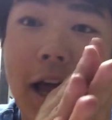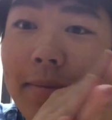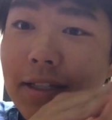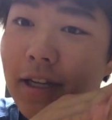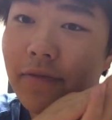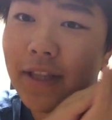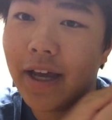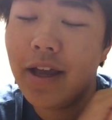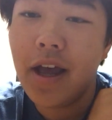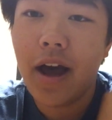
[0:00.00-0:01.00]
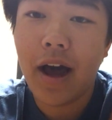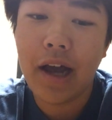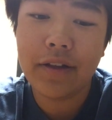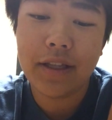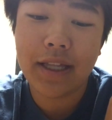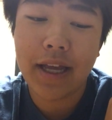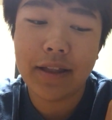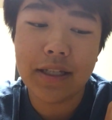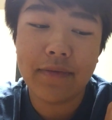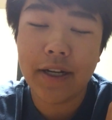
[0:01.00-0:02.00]
I'm excited for that. Other than
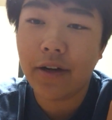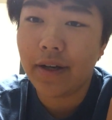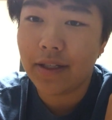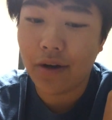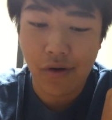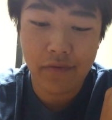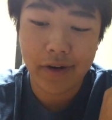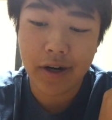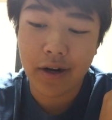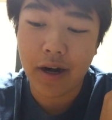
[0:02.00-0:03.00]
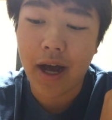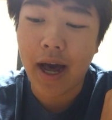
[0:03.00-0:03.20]
that, this video is over.